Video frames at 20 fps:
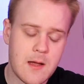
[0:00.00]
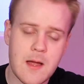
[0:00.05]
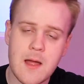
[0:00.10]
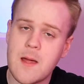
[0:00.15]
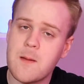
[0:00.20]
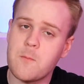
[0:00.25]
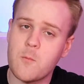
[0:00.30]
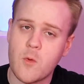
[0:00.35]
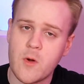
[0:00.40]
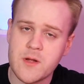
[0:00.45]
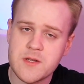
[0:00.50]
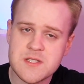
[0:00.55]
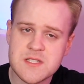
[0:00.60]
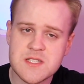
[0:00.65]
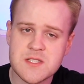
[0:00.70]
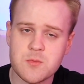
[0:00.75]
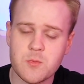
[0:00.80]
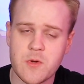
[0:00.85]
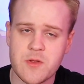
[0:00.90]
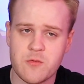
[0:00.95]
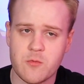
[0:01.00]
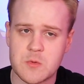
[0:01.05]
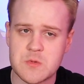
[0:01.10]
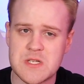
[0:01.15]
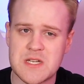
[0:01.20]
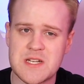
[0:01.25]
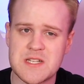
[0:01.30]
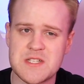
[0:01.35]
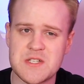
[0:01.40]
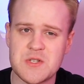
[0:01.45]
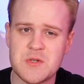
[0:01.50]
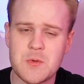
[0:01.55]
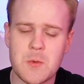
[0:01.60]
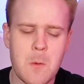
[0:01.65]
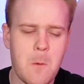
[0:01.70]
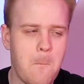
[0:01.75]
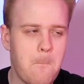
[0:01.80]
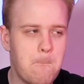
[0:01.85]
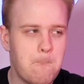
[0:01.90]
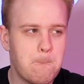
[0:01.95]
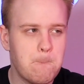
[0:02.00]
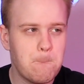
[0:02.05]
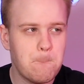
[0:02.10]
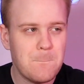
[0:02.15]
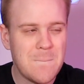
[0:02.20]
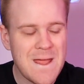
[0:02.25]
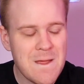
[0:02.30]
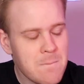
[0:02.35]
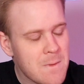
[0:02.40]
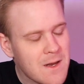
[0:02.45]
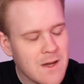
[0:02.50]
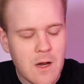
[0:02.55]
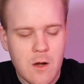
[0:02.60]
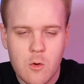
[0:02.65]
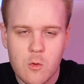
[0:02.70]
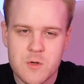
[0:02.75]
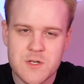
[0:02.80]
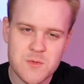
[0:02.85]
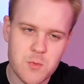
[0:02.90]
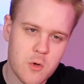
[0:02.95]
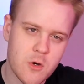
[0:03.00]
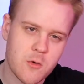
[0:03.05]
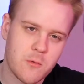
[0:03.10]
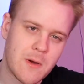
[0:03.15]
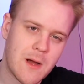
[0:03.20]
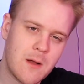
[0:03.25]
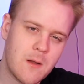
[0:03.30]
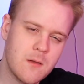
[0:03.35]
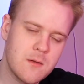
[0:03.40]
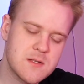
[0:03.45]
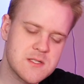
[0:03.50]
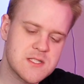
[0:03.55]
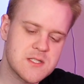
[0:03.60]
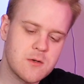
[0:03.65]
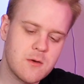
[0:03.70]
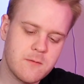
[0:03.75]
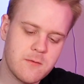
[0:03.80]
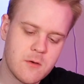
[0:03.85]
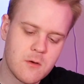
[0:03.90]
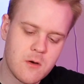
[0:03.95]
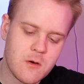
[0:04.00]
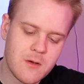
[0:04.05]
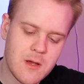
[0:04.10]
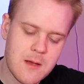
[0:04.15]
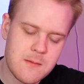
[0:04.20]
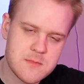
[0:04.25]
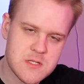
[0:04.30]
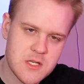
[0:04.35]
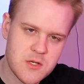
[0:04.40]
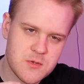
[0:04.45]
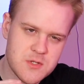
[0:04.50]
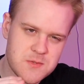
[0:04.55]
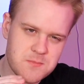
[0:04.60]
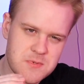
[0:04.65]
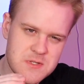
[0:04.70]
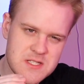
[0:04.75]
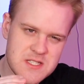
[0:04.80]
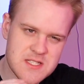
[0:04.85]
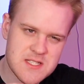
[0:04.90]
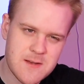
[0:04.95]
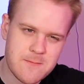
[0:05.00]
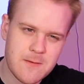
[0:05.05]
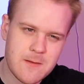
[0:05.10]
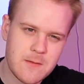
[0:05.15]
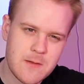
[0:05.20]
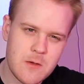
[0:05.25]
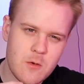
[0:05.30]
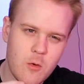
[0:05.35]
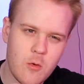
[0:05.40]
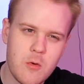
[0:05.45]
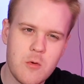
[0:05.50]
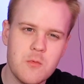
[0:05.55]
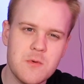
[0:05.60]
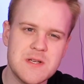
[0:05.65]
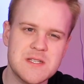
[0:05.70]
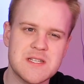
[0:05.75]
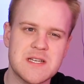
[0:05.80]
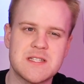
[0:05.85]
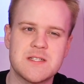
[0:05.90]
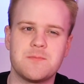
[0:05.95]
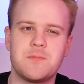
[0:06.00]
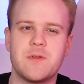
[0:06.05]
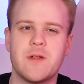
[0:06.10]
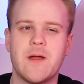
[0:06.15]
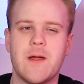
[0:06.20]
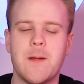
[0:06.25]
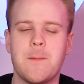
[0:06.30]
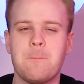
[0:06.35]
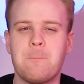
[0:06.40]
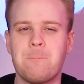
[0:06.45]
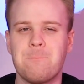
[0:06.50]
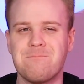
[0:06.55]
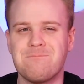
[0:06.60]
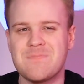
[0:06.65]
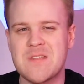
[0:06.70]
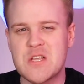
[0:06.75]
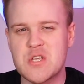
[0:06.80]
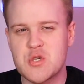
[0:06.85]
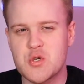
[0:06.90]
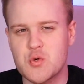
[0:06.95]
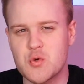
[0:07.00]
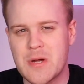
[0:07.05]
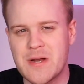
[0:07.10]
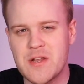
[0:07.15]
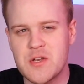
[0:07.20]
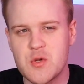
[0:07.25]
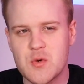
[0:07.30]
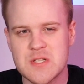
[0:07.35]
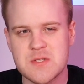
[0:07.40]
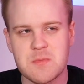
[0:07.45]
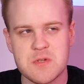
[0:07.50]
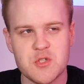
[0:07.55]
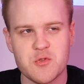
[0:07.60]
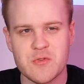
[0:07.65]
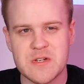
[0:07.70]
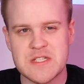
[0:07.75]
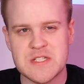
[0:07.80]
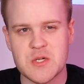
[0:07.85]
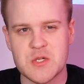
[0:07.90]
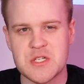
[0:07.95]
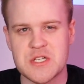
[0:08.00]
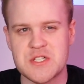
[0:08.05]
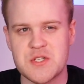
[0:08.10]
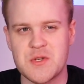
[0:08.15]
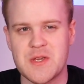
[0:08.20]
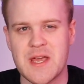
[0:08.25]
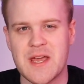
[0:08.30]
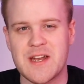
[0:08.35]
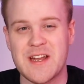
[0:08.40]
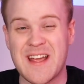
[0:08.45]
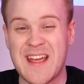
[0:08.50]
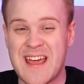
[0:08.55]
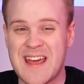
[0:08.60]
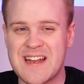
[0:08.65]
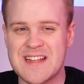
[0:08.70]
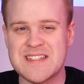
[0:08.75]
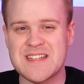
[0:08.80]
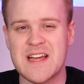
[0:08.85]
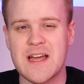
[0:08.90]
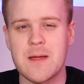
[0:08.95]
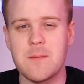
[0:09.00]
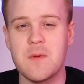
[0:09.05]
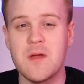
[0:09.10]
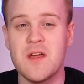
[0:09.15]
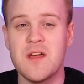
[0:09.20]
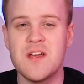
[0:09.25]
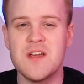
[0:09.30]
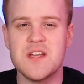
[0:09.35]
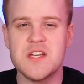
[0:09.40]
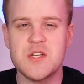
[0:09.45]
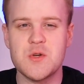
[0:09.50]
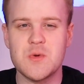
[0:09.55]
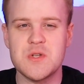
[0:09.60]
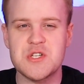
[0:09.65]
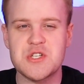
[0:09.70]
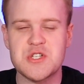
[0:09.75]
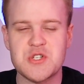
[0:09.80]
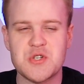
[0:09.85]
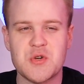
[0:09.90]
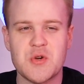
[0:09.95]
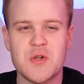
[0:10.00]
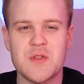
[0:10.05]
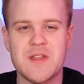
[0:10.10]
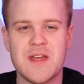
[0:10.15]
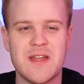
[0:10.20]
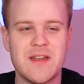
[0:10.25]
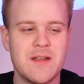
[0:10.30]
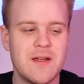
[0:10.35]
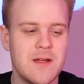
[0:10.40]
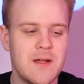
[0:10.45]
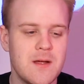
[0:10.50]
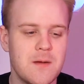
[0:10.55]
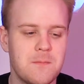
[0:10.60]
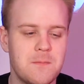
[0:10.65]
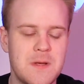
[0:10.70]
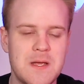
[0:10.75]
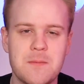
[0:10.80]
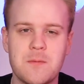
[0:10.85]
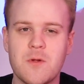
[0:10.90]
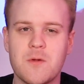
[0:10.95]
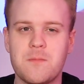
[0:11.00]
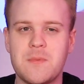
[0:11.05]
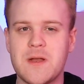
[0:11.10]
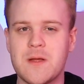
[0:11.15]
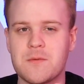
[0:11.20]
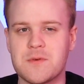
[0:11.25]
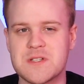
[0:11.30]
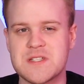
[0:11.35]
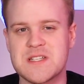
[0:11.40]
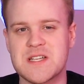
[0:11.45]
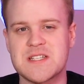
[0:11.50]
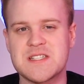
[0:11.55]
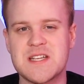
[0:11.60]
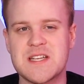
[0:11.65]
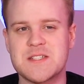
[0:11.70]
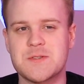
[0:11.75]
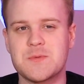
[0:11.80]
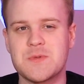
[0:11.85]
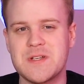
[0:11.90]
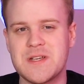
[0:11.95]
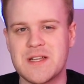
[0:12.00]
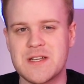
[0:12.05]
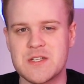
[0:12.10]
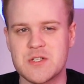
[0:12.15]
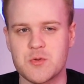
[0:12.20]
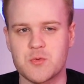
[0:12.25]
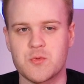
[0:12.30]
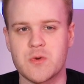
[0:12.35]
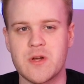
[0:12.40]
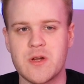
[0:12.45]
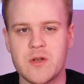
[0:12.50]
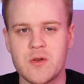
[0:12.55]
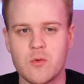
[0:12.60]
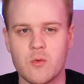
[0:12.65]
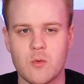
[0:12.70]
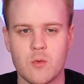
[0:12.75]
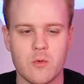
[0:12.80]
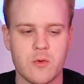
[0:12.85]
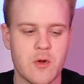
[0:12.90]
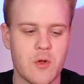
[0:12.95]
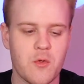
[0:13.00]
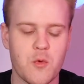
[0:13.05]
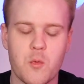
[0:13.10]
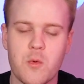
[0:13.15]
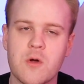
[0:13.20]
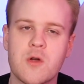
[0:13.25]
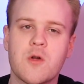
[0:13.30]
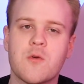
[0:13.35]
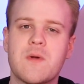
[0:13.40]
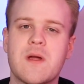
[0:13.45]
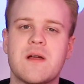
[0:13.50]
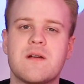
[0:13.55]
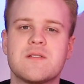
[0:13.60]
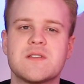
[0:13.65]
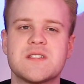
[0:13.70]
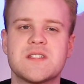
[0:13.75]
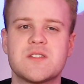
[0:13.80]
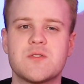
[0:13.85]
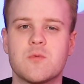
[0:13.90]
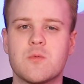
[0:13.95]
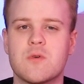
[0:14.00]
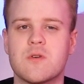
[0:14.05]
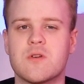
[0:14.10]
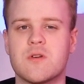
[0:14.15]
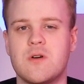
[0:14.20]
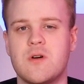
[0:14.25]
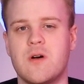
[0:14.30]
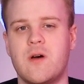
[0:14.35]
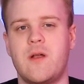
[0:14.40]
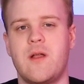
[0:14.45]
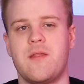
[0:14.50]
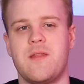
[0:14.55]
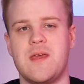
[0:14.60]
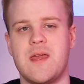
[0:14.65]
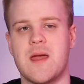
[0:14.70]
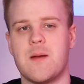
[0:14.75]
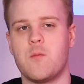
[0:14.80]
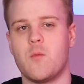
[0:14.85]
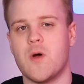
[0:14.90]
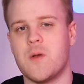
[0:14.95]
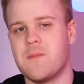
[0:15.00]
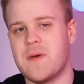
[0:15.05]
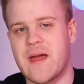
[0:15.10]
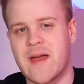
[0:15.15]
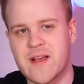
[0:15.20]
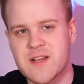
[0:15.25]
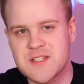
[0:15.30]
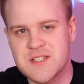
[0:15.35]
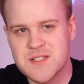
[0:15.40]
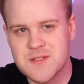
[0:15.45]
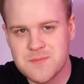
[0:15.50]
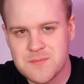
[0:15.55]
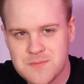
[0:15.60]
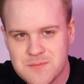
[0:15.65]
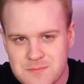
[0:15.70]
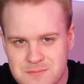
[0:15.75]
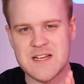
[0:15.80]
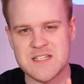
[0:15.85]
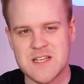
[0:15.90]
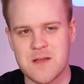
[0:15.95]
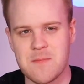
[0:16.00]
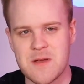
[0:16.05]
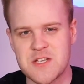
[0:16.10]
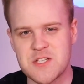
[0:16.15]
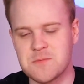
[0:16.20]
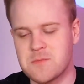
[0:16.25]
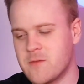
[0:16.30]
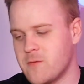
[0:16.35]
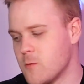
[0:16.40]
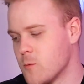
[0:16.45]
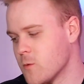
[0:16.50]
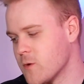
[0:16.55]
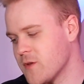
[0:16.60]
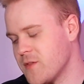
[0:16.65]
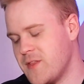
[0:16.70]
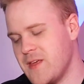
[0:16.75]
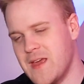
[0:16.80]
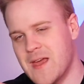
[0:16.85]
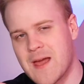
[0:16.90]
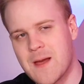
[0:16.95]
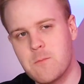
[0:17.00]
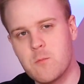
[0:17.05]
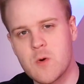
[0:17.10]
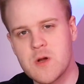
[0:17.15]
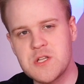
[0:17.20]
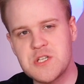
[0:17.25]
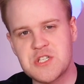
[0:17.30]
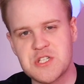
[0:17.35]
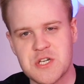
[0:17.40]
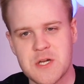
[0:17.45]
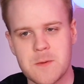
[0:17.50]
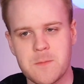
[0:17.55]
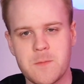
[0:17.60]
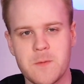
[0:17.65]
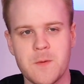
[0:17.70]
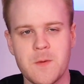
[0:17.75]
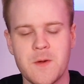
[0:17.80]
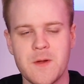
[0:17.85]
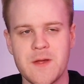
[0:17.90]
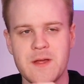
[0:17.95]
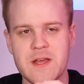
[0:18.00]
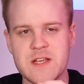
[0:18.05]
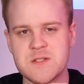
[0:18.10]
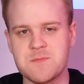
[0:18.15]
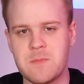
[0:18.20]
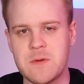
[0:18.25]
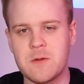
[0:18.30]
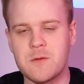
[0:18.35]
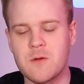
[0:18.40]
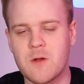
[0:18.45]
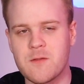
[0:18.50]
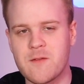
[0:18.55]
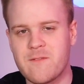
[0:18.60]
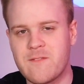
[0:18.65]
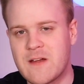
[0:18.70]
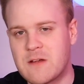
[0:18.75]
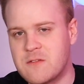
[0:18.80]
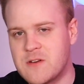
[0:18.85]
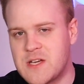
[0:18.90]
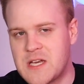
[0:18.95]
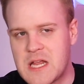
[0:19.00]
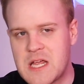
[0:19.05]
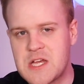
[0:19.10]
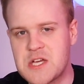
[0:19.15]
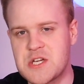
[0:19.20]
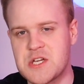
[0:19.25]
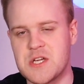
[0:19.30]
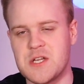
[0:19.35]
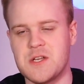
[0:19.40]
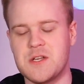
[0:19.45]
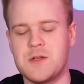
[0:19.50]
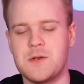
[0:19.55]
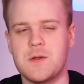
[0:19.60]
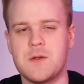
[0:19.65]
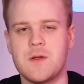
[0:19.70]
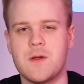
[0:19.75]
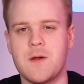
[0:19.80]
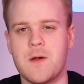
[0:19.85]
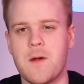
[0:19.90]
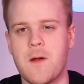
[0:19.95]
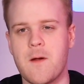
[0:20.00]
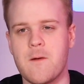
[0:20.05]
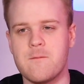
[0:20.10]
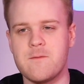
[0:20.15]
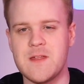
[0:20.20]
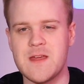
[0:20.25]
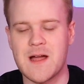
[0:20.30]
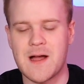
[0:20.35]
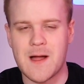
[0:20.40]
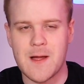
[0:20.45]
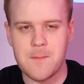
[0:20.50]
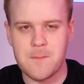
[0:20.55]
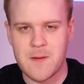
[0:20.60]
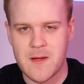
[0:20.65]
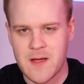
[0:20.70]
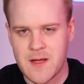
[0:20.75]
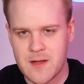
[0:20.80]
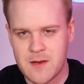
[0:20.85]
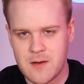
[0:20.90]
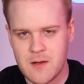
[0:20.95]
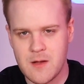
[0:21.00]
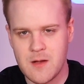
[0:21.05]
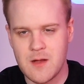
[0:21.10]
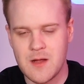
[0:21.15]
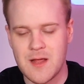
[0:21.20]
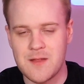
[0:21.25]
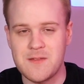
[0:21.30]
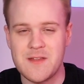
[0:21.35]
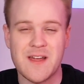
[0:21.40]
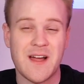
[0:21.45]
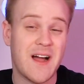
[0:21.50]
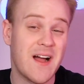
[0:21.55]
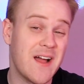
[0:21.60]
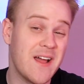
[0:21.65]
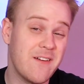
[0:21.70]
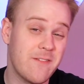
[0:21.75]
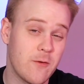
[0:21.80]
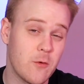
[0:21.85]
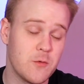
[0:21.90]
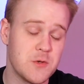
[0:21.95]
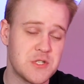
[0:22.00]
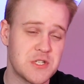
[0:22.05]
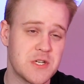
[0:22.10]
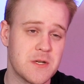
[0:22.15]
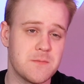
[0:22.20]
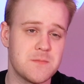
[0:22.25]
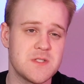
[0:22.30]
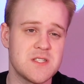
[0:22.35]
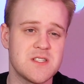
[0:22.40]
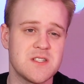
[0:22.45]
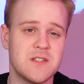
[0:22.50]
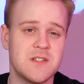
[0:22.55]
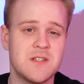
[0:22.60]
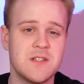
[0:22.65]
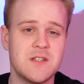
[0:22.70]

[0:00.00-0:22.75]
M1s with Rosetta 2. It may not always work well. So if there are games that you specifically always like to play, try to do as much research as you can ahead of time to ensure that people have been able to successfully get it to run or know the workarounds to work on the M1 Max. As I mentioned before, the M1 chip is built on the foundation of the iPad and the iPhone chips.